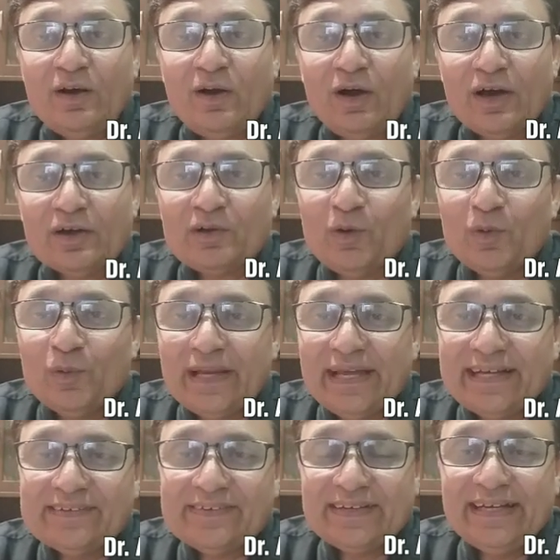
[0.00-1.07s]
or
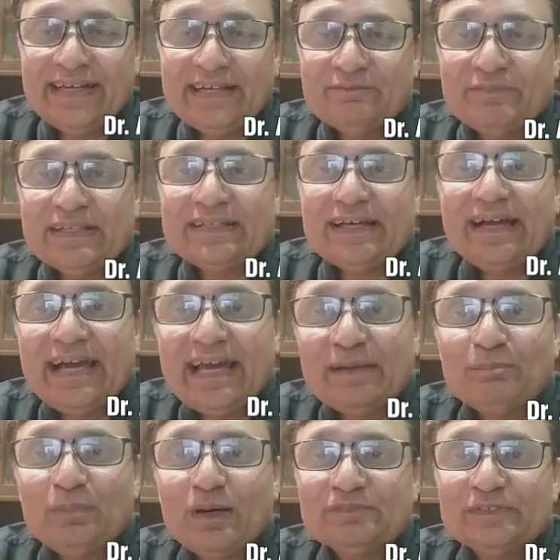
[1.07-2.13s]
online training with the
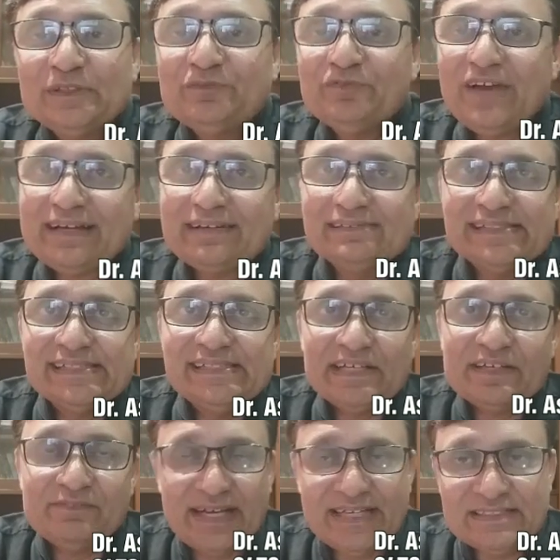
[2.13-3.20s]
help of the faculty
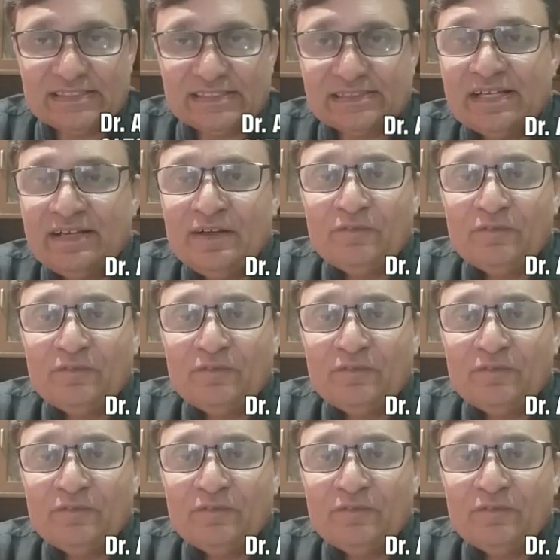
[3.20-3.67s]
advisor.